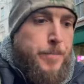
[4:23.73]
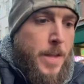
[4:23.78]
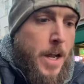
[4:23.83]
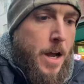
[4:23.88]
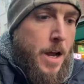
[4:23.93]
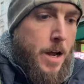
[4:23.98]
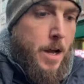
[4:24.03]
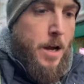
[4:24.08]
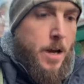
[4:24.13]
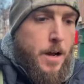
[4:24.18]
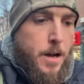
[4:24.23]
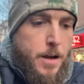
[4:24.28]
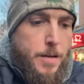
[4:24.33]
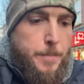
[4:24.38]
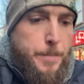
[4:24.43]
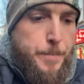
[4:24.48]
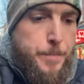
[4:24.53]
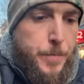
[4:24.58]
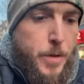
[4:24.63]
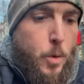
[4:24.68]

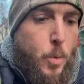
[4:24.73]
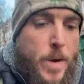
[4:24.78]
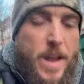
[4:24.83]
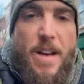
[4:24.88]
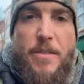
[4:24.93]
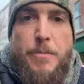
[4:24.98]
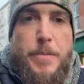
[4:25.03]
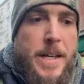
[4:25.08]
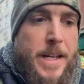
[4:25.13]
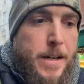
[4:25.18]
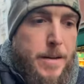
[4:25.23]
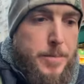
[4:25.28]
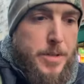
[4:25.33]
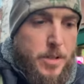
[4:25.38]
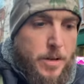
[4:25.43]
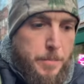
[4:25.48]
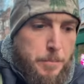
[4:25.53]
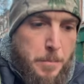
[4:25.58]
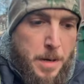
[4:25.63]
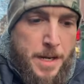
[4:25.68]
Um, we have meetups
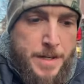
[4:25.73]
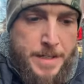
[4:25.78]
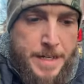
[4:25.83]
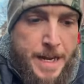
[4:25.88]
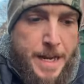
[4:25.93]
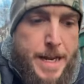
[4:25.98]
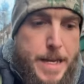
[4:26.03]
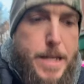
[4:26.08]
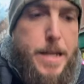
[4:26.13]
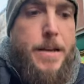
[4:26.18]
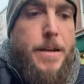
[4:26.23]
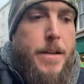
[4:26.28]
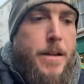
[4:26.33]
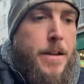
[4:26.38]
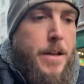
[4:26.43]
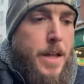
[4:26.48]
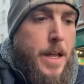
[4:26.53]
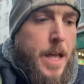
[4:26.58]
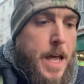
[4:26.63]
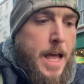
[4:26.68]
on Monday
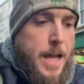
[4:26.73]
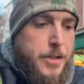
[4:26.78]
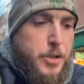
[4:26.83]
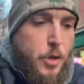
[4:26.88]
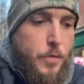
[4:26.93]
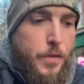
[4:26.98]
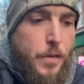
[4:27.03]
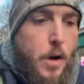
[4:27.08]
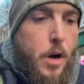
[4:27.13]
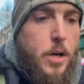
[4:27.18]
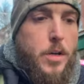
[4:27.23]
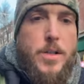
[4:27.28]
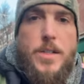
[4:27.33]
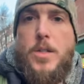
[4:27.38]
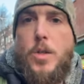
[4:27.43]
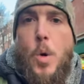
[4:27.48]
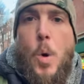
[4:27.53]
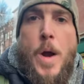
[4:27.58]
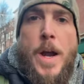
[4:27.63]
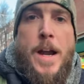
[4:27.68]
at Trafalgar
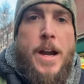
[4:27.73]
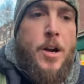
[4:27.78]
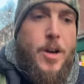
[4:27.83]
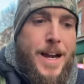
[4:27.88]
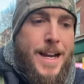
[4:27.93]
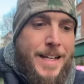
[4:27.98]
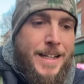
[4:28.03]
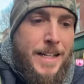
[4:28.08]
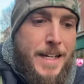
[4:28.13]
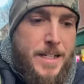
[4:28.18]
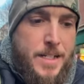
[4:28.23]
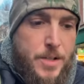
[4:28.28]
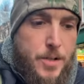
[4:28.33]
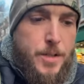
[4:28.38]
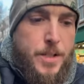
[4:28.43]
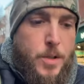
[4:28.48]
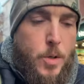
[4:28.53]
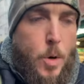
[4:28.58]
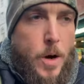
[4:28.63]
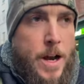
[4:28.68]
Square and
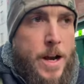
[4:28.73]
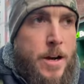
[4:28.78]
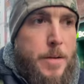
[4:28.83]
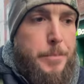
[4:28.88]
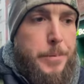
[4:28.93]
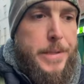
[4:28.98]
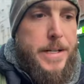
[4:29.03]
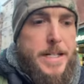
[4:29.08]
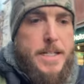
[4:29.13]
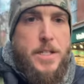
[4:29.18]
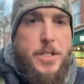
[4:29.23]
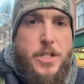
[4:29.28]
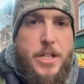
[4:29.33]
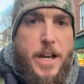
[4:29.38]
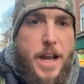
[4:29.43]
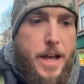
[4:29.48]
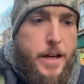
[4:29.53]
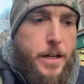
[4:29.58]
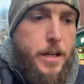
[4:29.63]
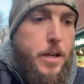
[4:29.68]
Leicester Square. Please
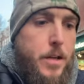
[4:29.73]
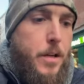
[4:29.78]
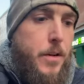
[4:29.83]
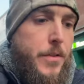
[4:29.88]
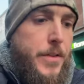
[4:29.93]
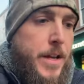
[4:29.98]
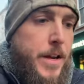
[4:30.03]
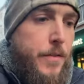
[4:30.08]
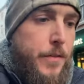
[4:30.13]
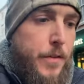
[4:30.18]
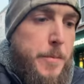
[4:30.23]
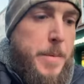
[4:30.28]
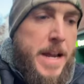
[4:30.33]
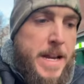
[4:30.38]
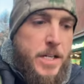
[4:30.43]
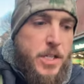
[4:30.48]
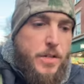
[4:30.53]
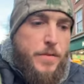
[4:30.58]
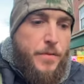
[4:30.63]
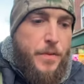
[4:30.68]
check the
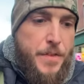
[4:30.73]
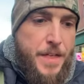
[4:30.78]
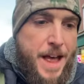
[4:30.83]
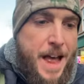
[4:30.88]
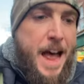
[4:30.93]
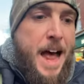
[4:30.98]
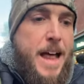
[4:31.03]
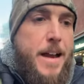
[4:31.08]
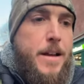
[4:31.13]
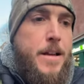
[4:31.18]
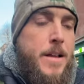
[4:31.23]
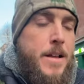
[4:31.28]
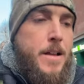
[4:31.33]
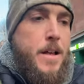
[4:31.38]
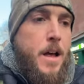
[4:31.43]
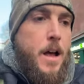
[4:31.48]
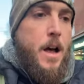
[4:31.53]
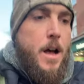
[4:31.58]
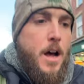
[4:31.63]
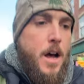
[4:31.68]
information for that.
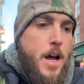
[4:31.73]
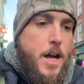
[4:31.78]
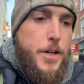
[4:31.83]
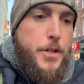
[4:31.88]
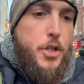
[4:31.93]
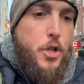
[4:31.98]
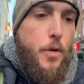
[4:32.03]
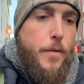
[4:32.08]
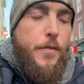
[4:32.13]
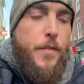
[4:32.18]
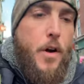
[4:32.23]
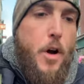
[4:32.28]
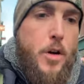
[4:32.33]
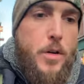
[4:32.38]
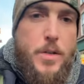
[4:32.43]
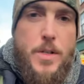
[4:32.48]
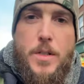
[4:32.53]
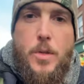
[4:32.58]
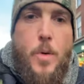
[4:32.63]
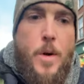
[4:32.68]
Uh,
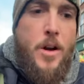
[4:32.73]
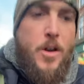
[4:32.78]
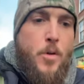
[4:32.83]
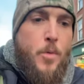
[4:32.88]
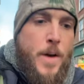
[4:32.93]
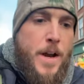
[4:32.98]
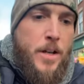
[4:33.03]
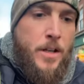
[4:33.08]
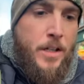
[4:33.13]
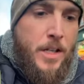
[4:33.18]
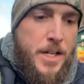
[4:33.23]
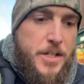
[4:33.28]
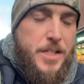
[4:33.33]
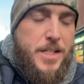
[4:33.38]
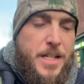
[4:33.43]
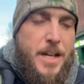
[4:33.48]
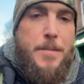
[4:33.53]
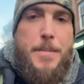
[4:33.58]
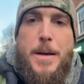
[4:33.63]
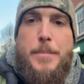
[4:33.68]
Trafalgar Square around
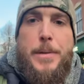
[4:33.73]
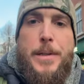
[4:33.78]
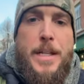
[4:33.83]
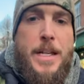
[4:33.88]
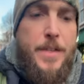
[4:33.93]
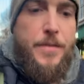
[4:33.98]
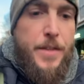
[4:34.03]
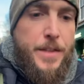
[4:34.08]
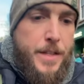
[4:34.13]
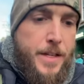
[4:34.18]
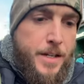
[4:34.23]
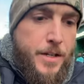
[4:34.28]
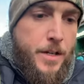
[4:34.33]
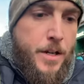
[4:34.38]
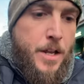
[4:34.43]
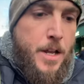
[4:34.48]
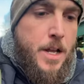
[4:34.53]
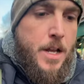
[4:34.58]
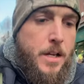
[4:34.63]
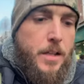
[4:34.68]
lunchtime, I believe, and then
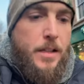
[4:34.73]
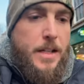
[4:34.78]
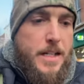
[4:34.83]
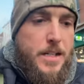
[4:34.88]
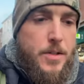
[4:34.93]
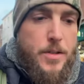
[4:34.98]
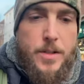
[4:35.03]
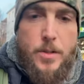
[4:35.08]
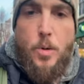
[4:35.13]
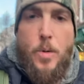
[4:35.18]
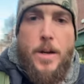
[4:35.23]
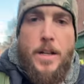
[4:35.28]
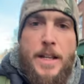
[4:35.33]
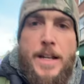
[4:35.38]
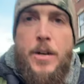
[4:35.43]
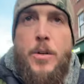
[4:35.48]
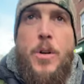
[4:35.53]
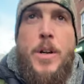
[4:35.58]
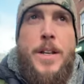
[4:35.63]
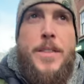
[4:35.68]
Leicester Square
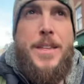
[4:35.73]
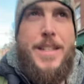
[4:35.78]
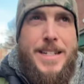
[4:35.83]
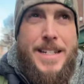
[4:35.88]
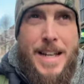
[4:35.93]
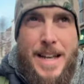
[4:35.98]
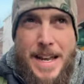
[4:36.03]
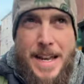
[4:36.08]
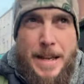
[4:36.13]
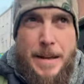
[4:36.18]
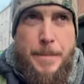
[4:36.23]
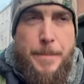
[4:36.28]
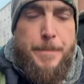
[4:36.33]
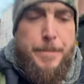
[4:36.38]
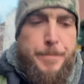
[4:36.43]
later on in the day.